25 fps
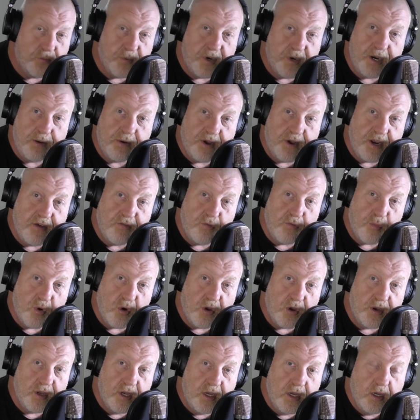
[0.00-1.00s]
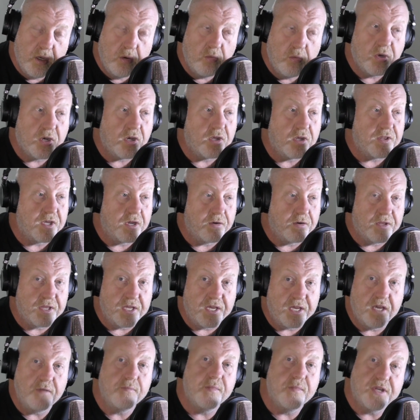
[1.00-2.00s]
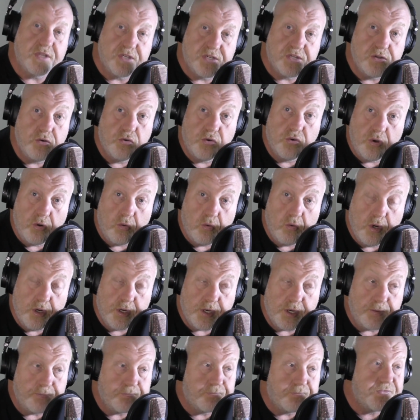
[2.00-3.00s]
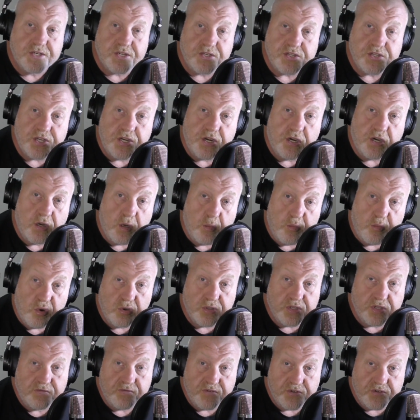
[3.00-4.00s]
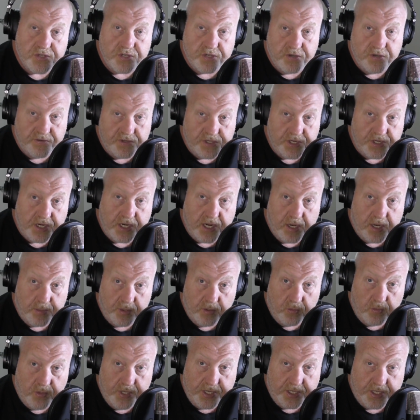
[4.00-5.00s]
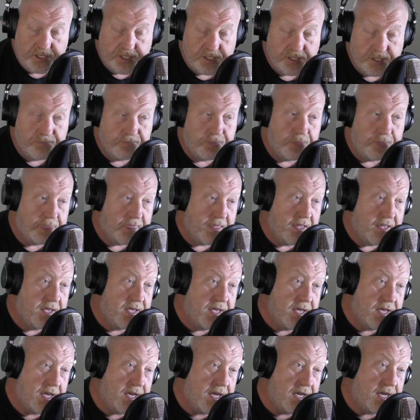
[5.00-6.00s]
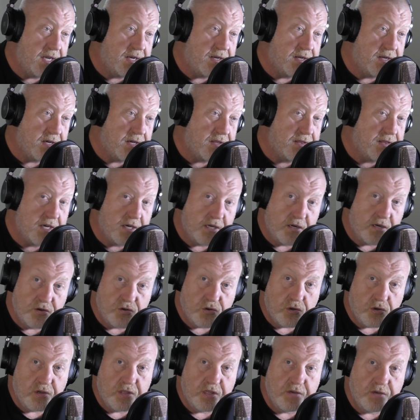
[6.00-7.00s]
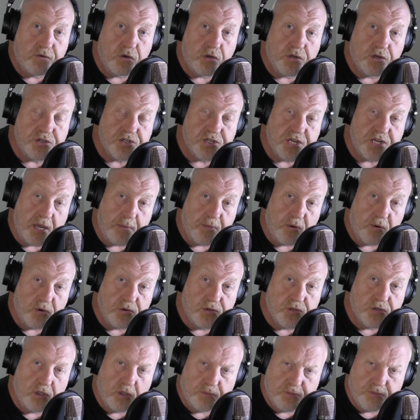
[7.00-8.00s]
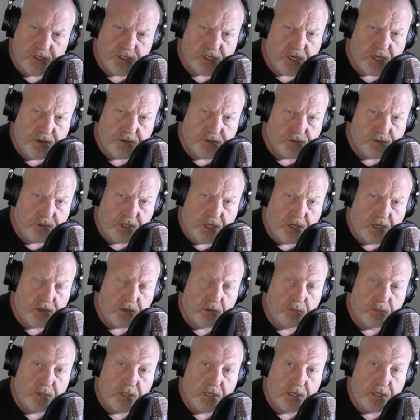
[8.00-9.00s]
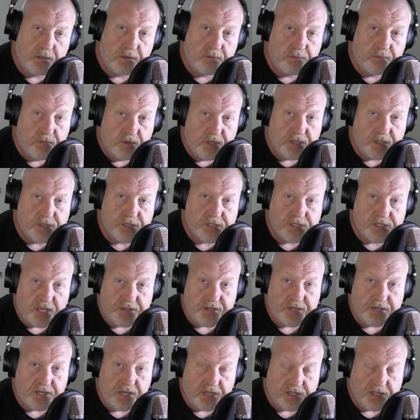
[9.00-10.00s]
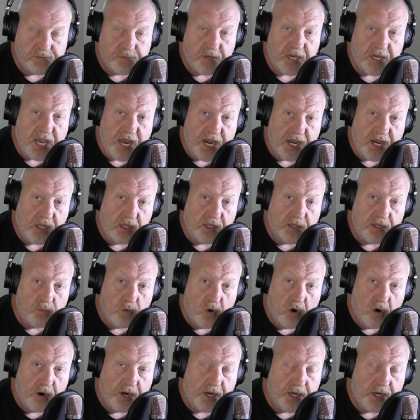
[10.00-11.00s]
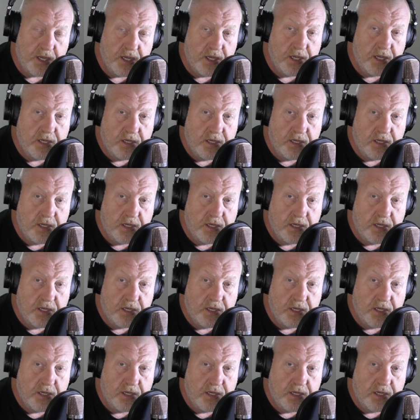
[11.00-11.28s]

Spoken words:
But anyway, never mind. We got there in the end, but it's still not working. As I said, I got it booked in for service in a couple of weeks. And they're going to try. They've got a snap-on tool. I'm just going to a local bloke. It's Southern Downs Mechanical in Warwick.